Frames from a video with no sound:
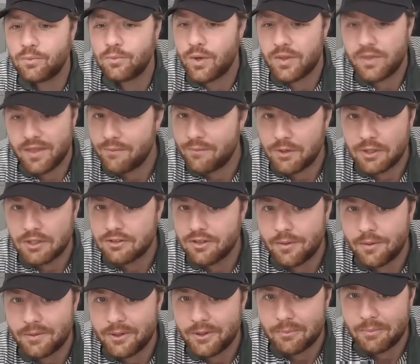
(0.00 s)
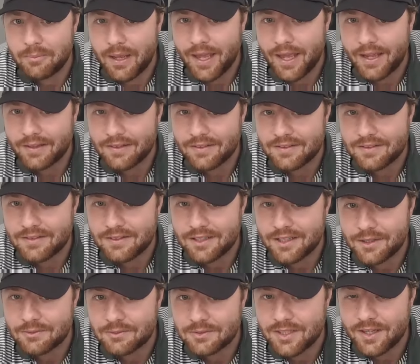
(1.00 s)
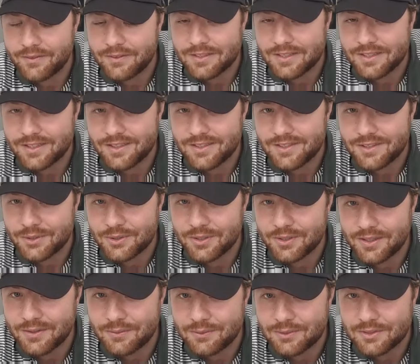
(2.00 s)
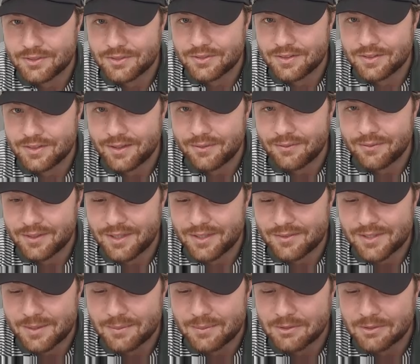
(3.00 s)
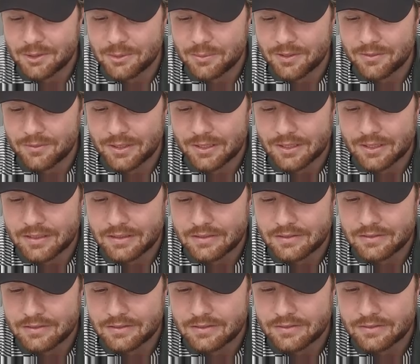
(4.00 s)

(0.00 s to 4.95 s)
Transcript: with every club in their bag, 17 still gives them a little bit of a